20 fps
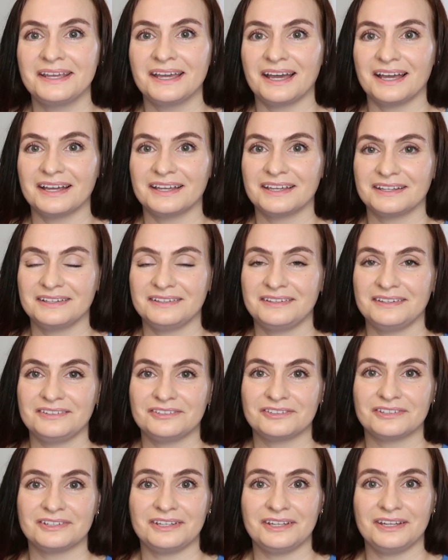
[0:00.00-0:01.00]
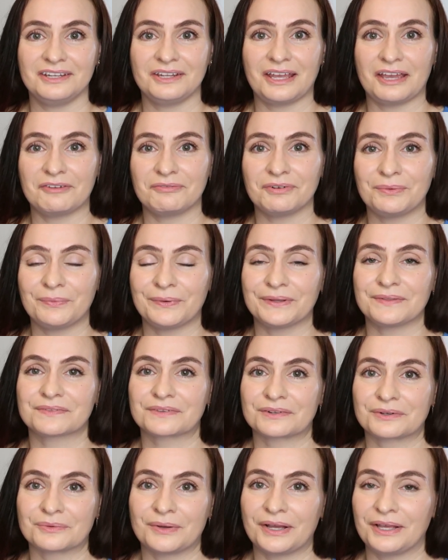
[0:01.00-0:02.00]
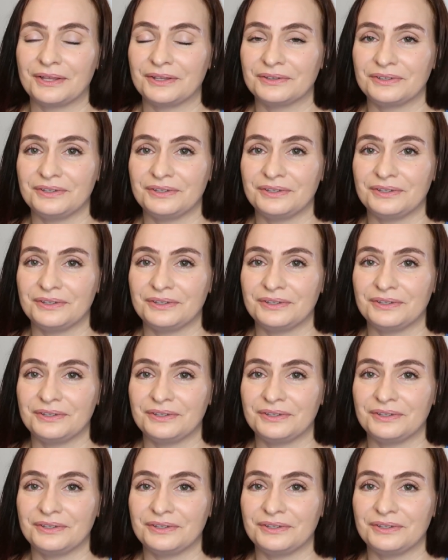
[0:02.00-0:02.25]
a conditioning every once in a while.